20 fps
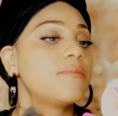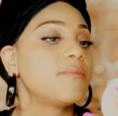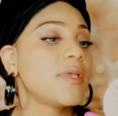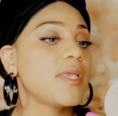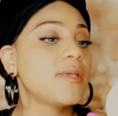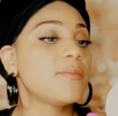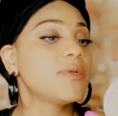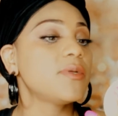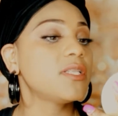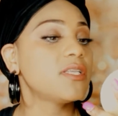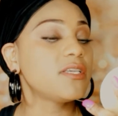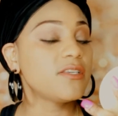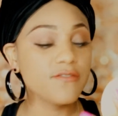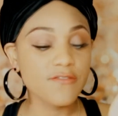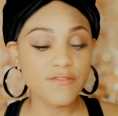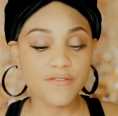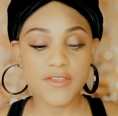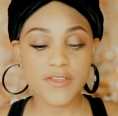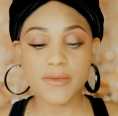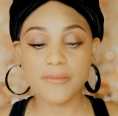
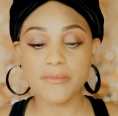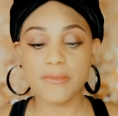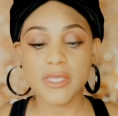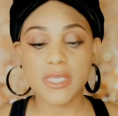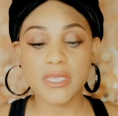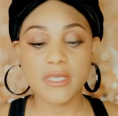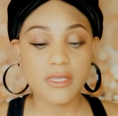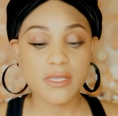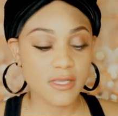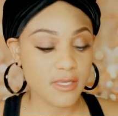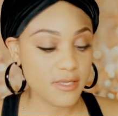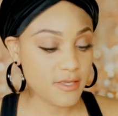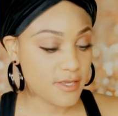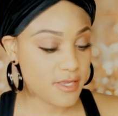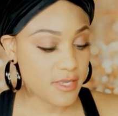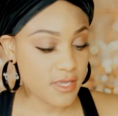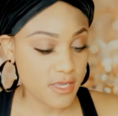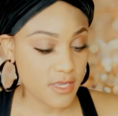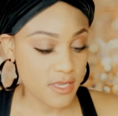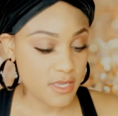Maybelline Fit Me
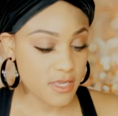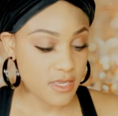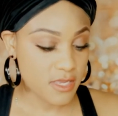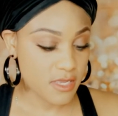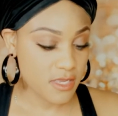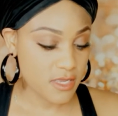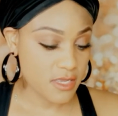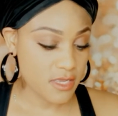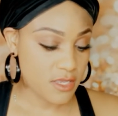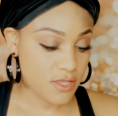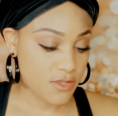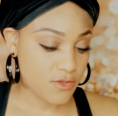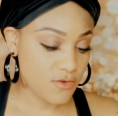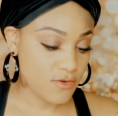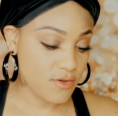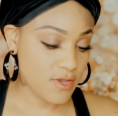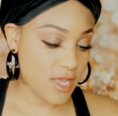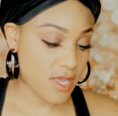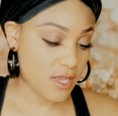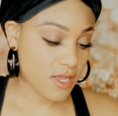
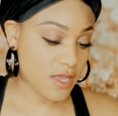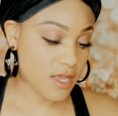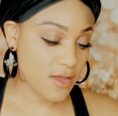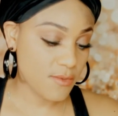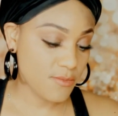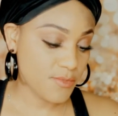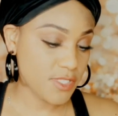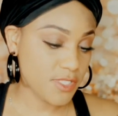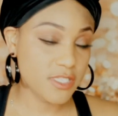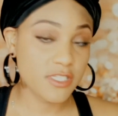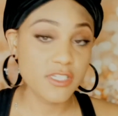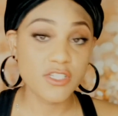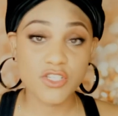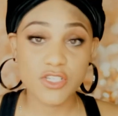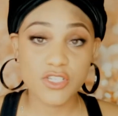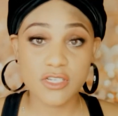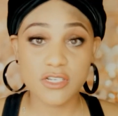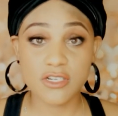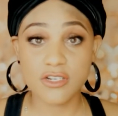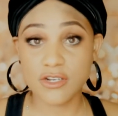you got
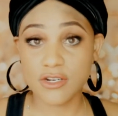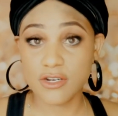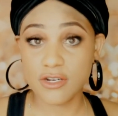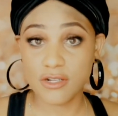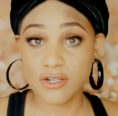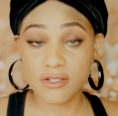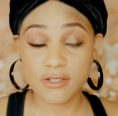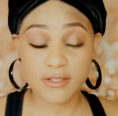competition girl